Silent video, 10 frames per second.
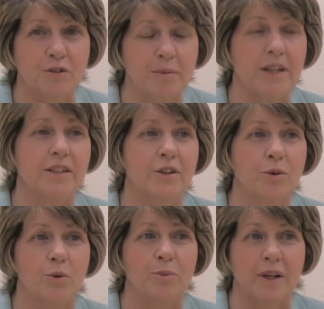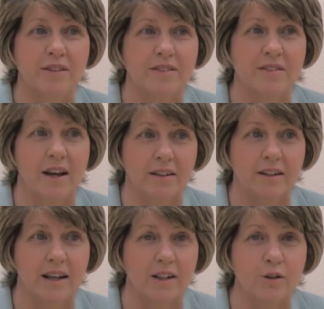to remain in the home
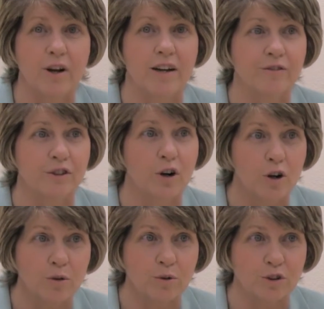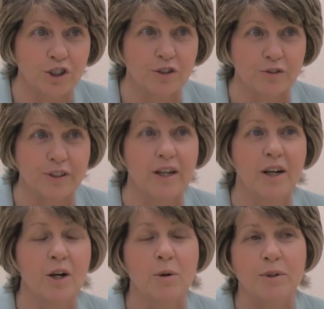and look after her own children
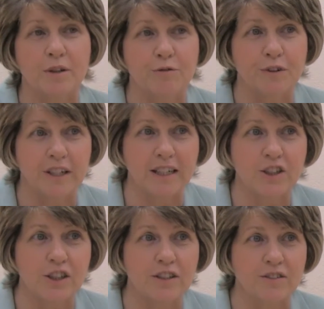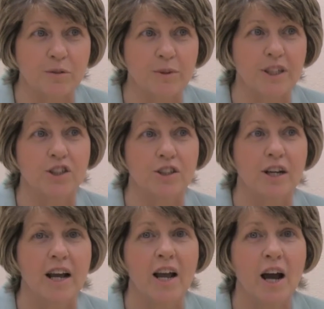without financial
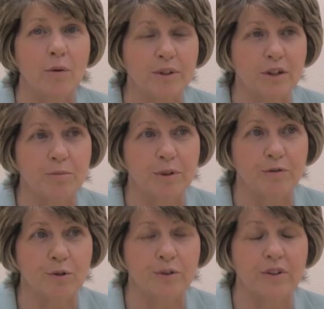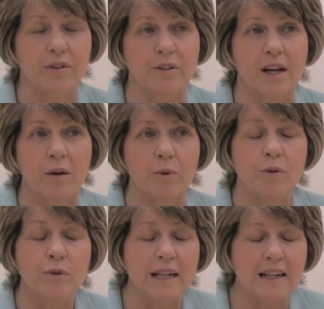discrimination and without being forced out. And we
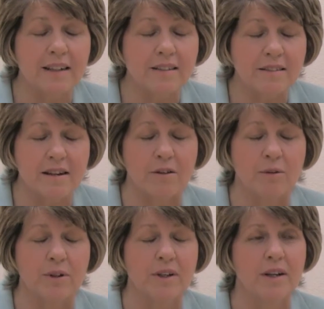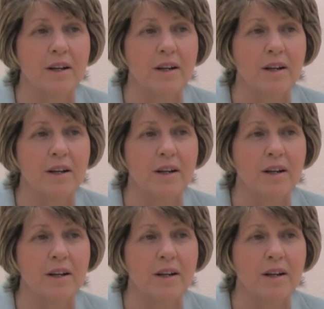realise now,